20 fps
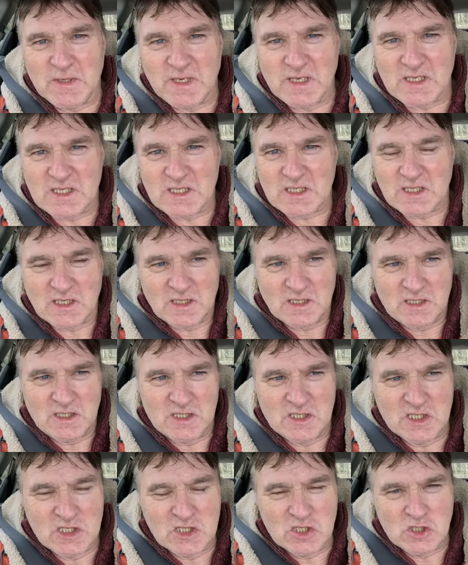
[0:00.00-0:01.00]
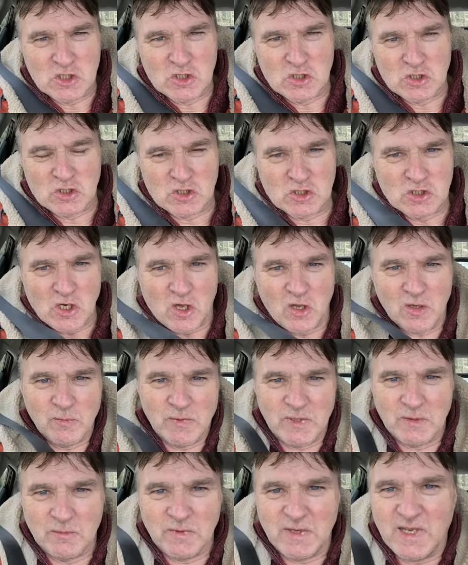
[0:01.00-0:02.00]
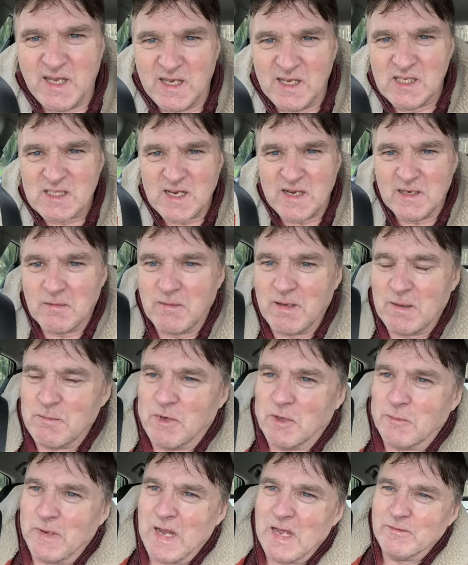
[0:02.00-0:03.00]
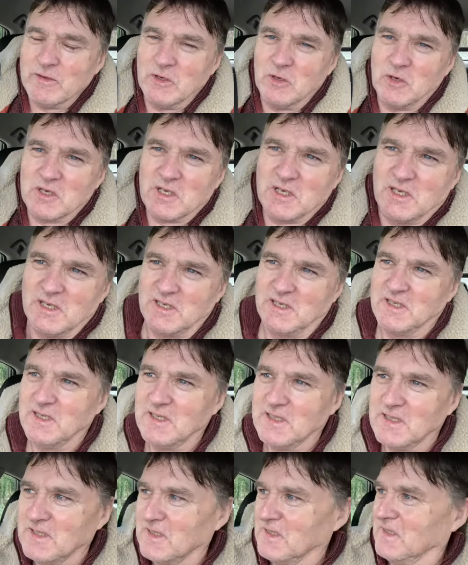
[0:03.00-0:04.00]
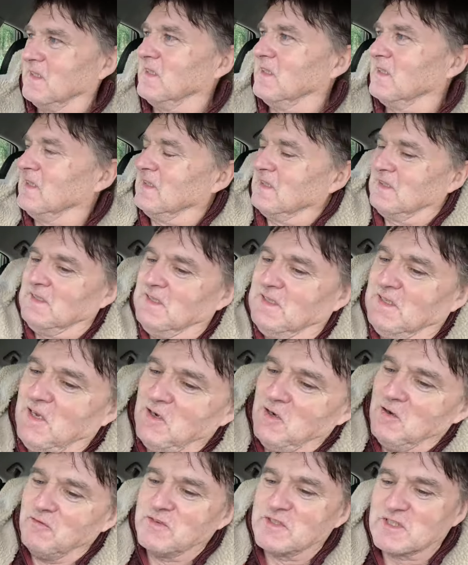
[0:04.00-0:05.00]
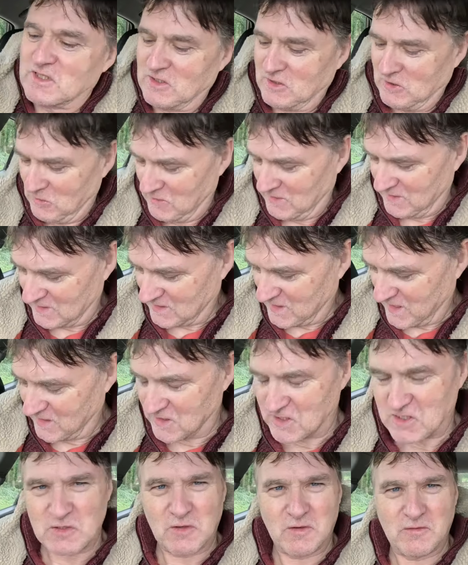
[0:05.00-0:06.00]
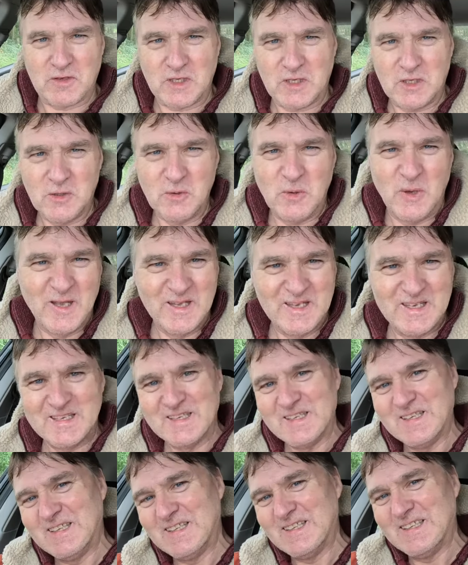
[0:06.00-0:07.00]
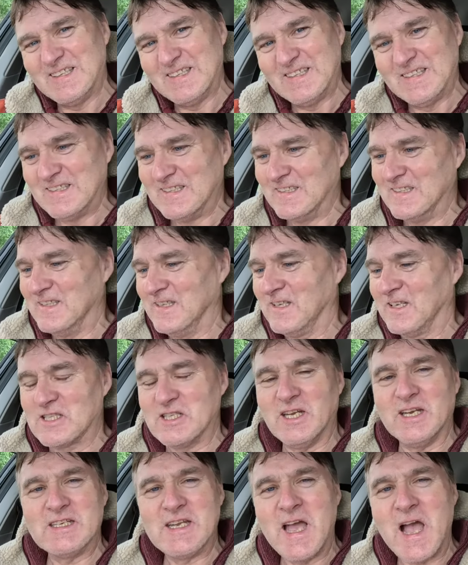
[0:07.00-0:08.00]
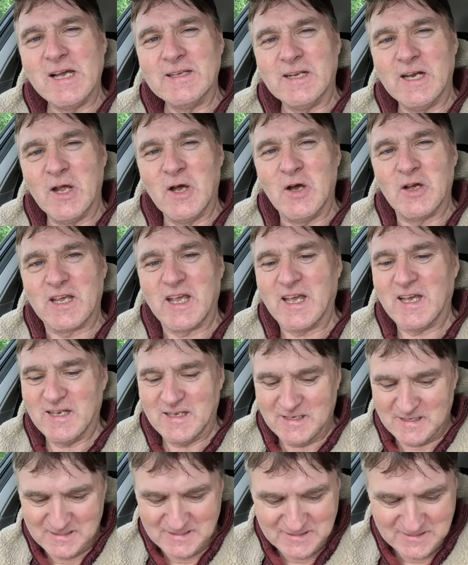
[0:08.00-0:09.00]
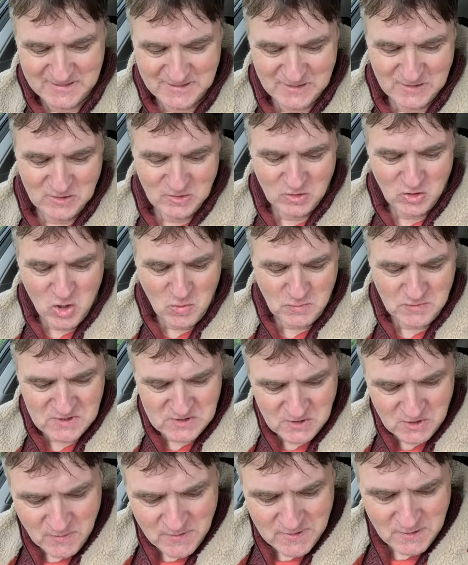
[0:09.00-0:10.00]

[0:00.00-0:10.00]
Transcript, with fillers: this dolmen is anyway, but we'll have a look. I love doing this kind of stuff. Do you? It's like tagging along, yeah? Hope you do